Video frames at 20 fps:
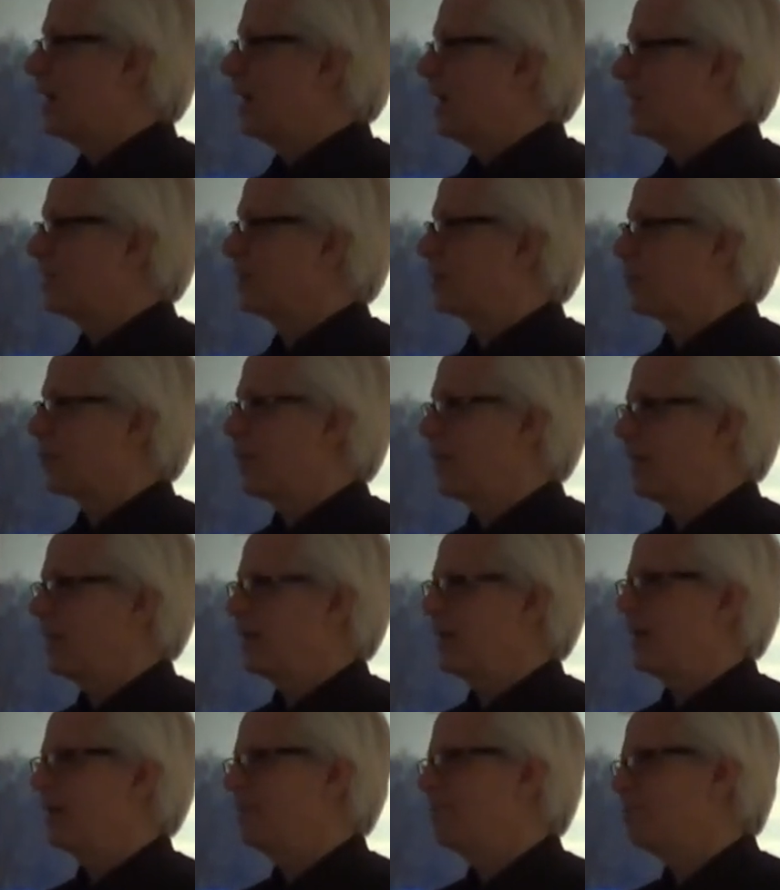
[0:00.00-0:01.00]
as to what
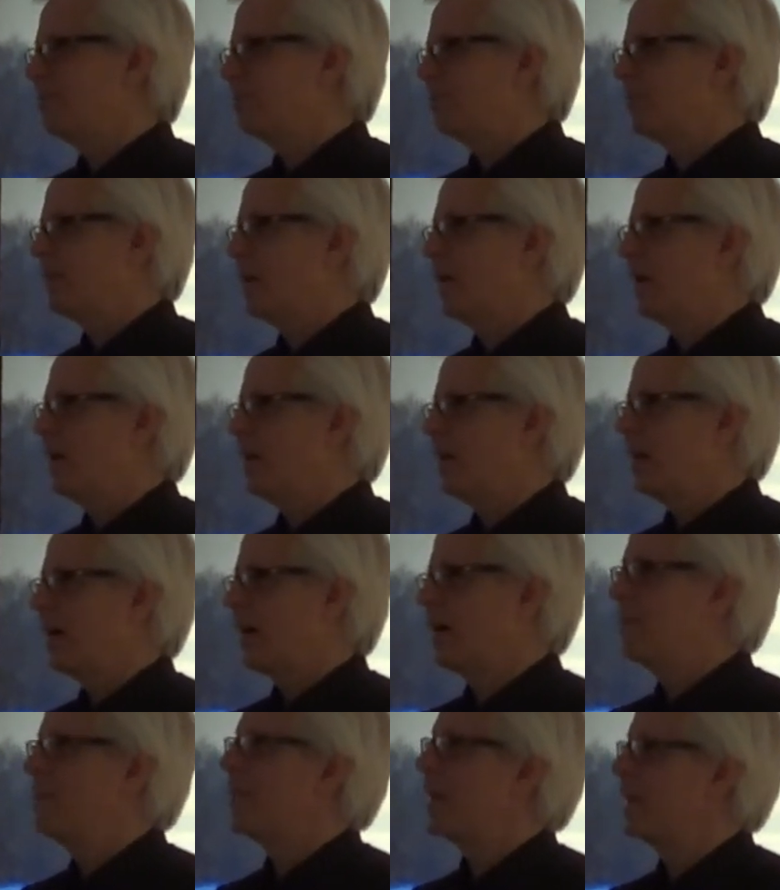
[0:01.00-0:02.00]
uh,
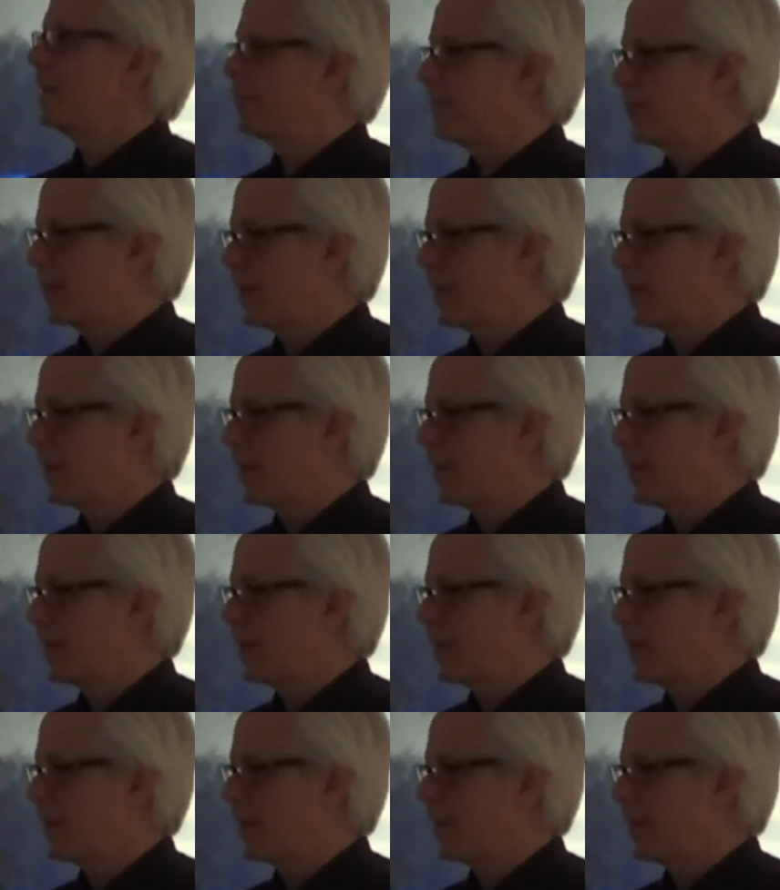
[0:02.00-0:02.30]
I might